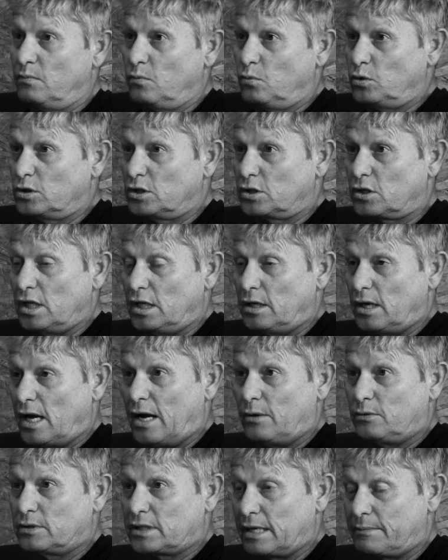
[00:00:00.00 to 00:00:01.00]
was,
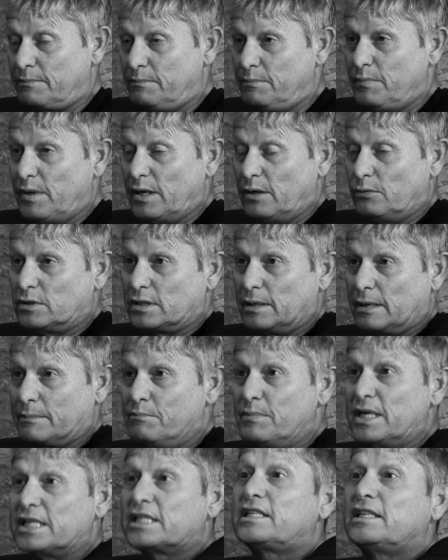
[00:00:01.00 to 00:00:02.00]
I was like, I was like
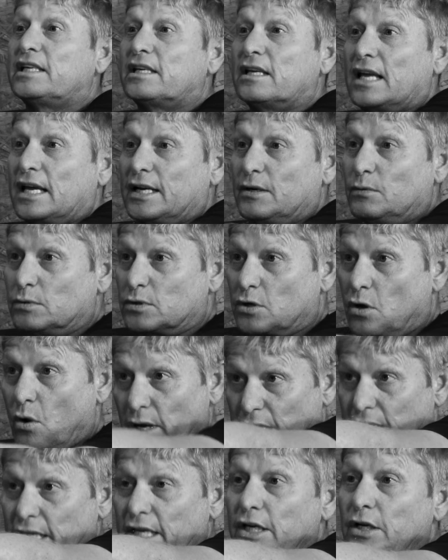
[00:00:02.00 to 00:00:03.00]
missing, and it was
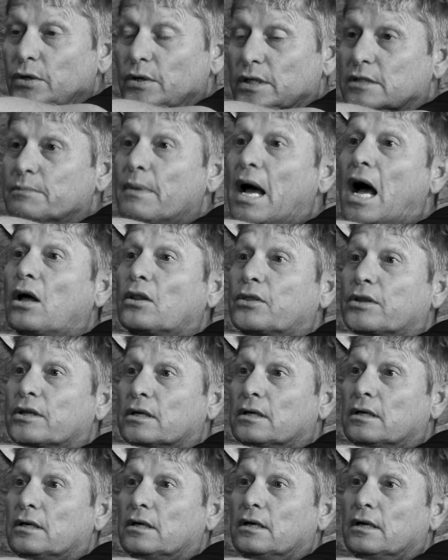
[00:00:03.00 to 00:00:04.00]
going into its mouth.
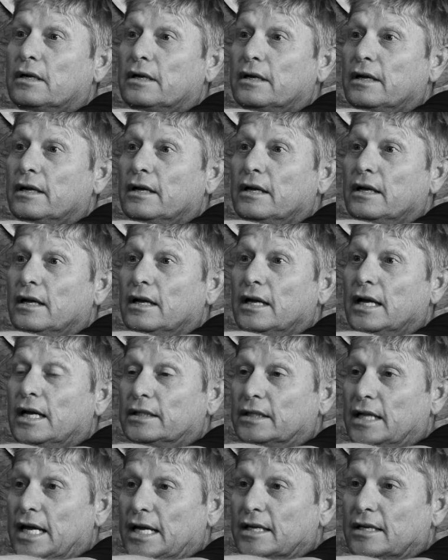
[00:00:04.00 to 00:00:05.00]

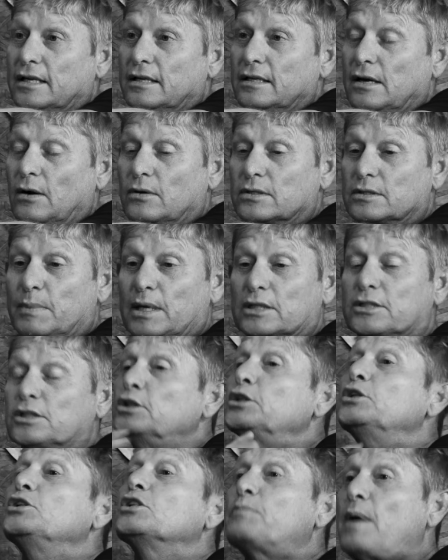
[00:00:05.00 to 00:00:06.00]
And like, I was about to
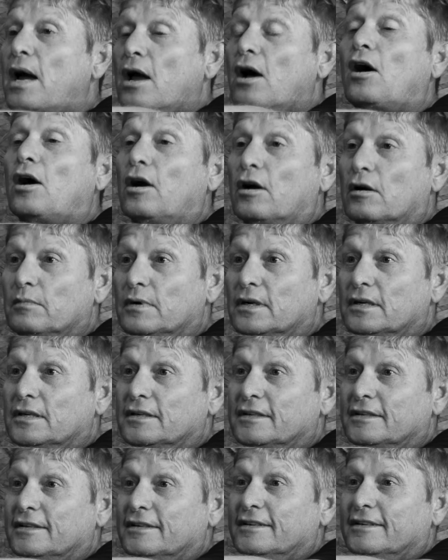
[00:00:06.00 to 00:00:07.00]
lose my arm,
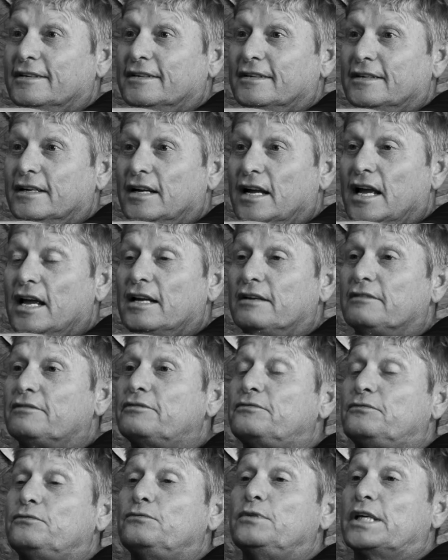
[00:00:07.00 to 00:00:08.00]
and
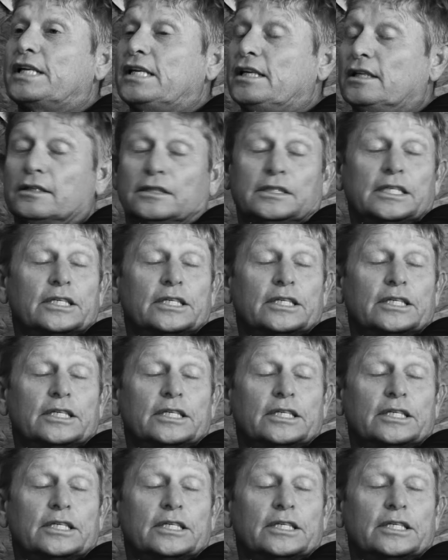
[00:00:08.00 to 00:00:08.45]
freaking